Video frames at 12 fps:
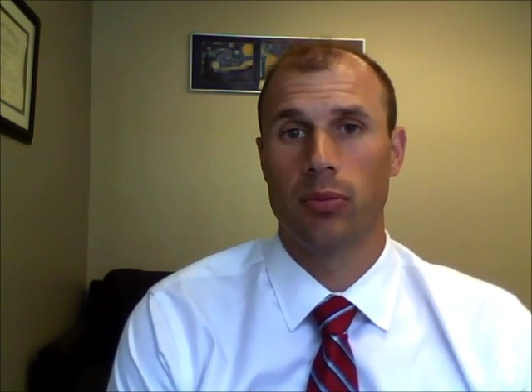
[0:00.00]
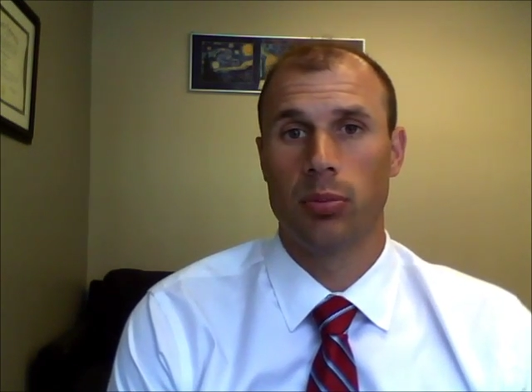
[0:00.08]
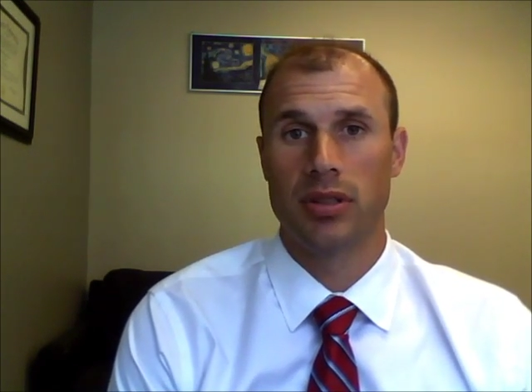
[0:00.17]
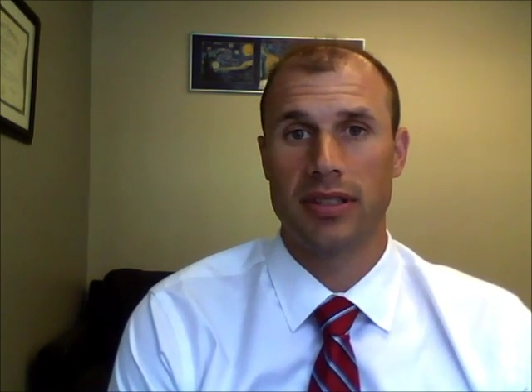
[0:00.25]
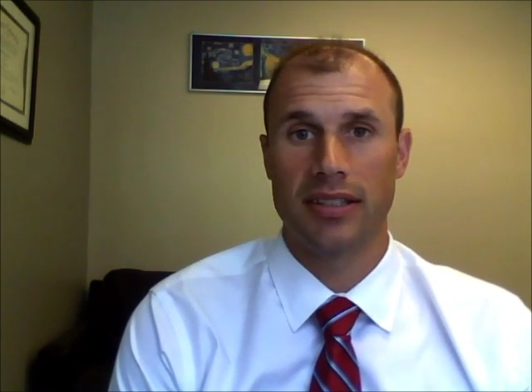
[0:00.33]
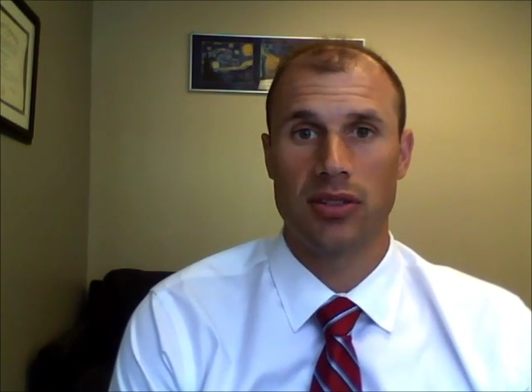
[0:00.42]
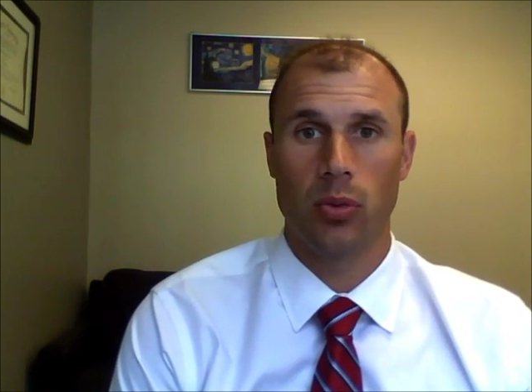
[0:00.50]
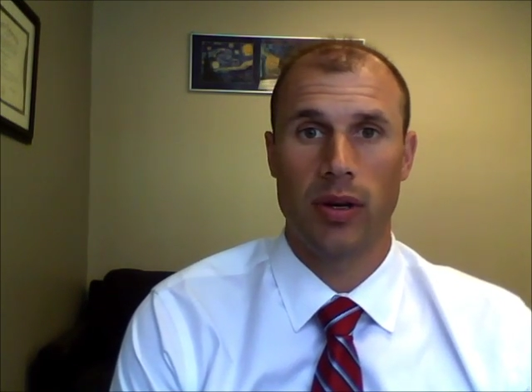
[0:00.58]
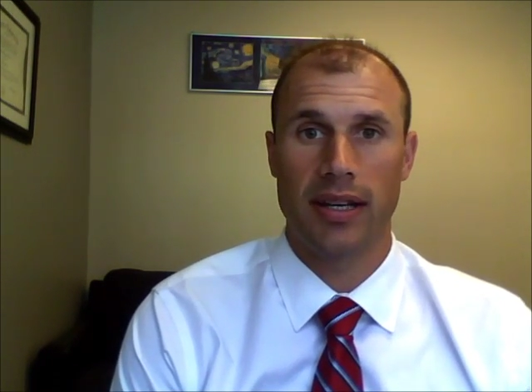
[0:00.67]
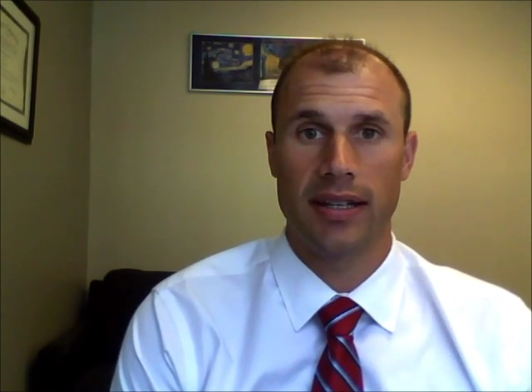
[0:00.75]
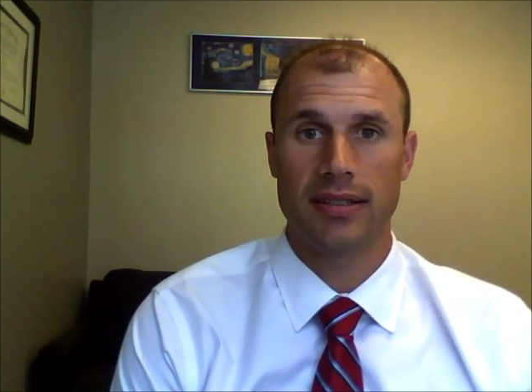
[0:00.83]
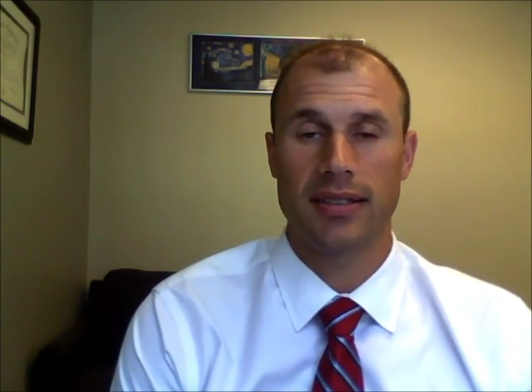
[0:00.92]
besides a
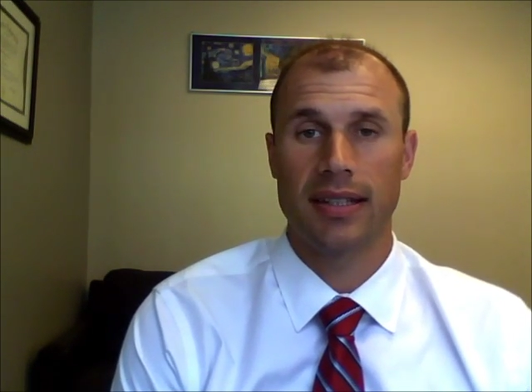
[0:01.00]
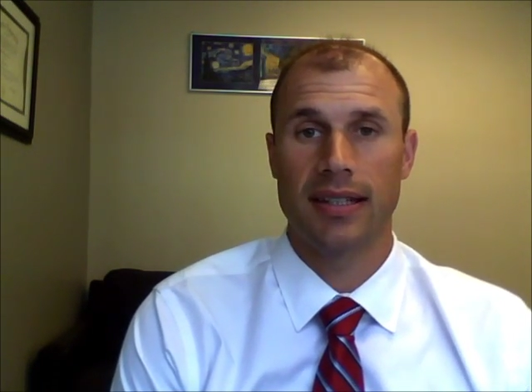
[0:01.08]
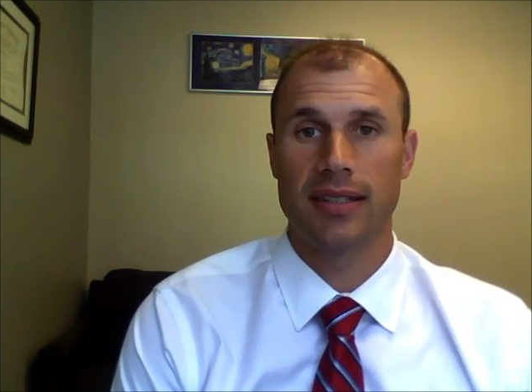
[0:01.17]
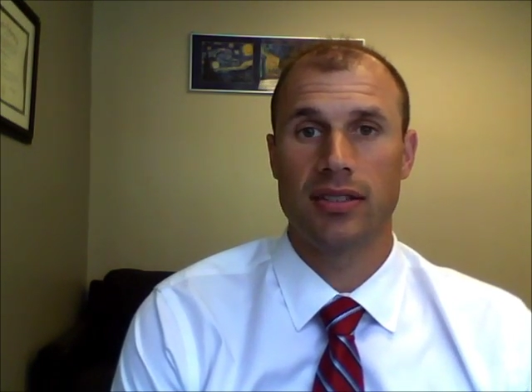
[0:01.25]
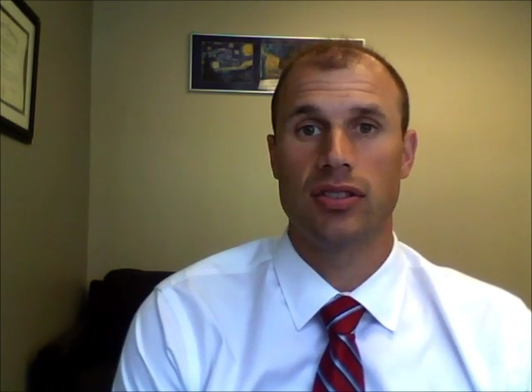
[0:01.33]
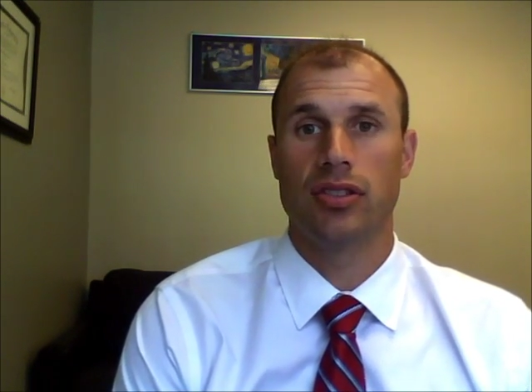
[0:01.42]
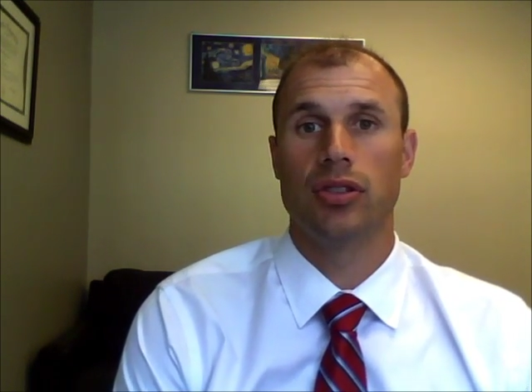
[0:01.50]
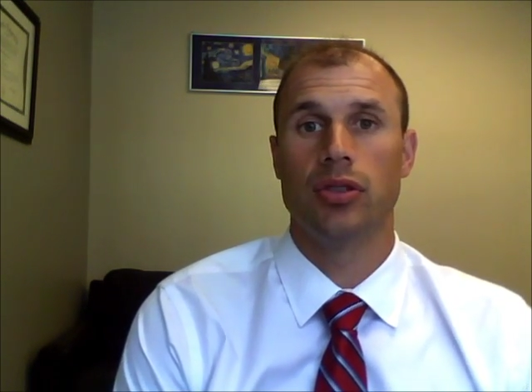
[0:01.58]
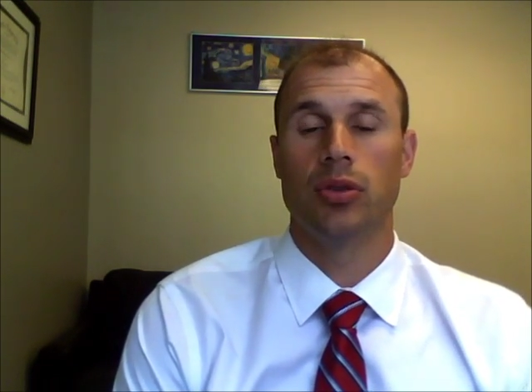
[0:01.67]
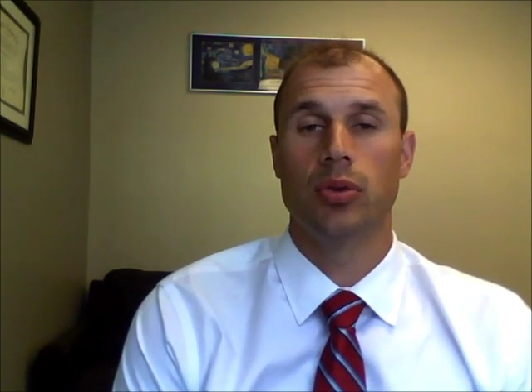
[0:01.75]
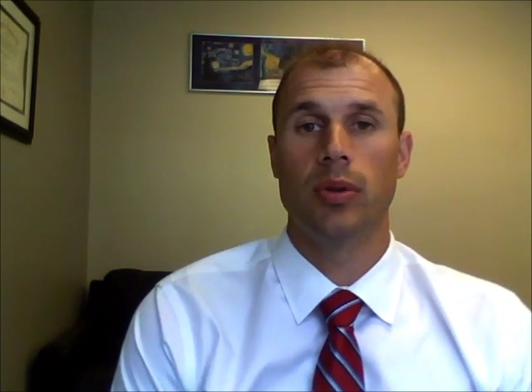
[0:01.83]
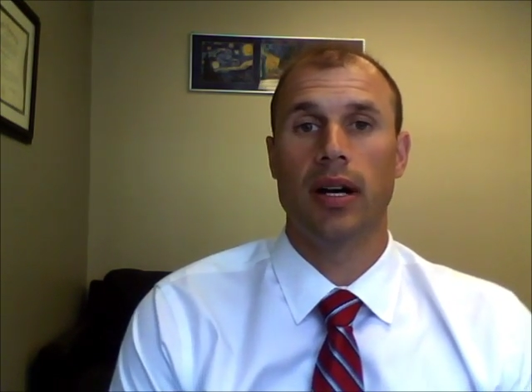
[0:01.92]
witness, is
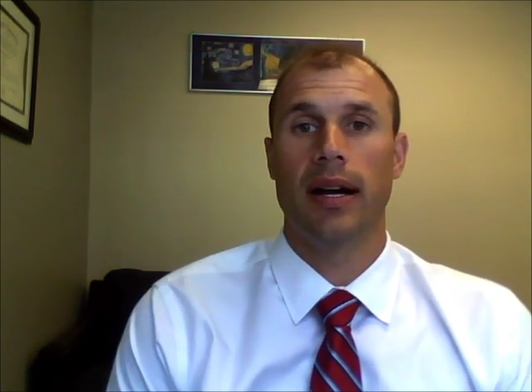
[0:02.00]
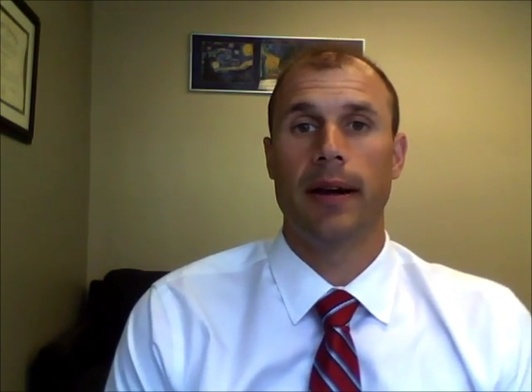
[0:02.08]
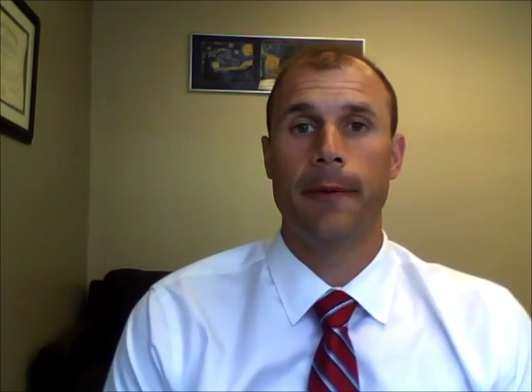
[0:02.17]
to